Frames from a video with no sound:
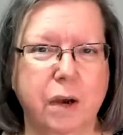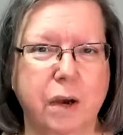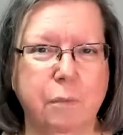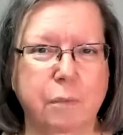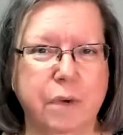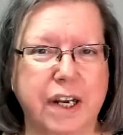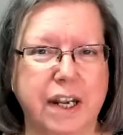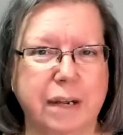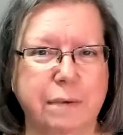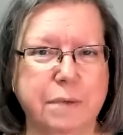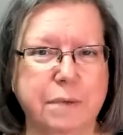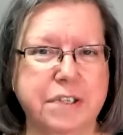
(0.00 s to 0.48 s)

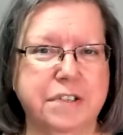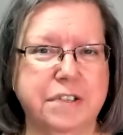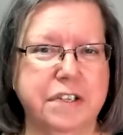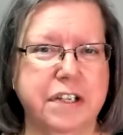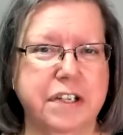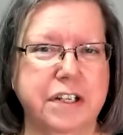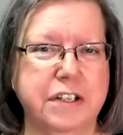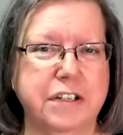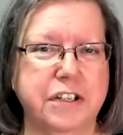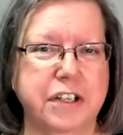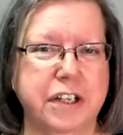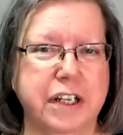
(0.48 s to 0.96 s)
When I was
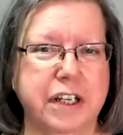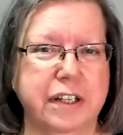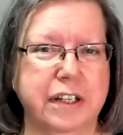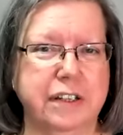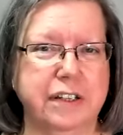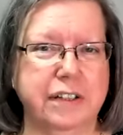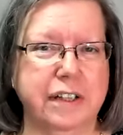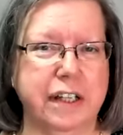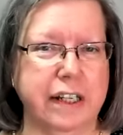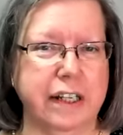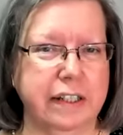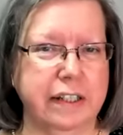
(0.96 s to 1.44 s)
teaching
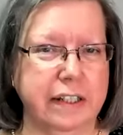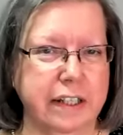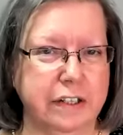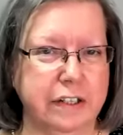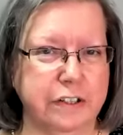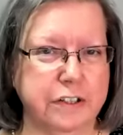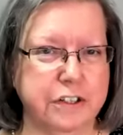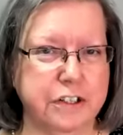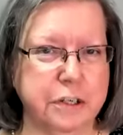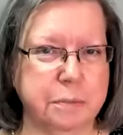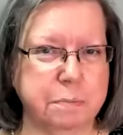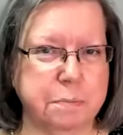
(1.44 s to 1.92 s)
at the Lay
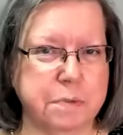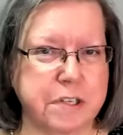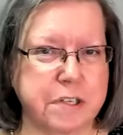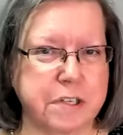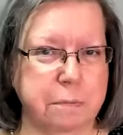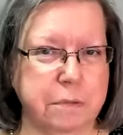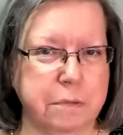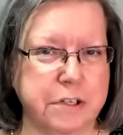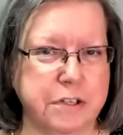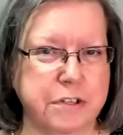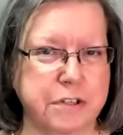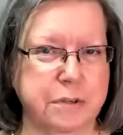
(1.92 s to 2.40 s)
Leadership Summer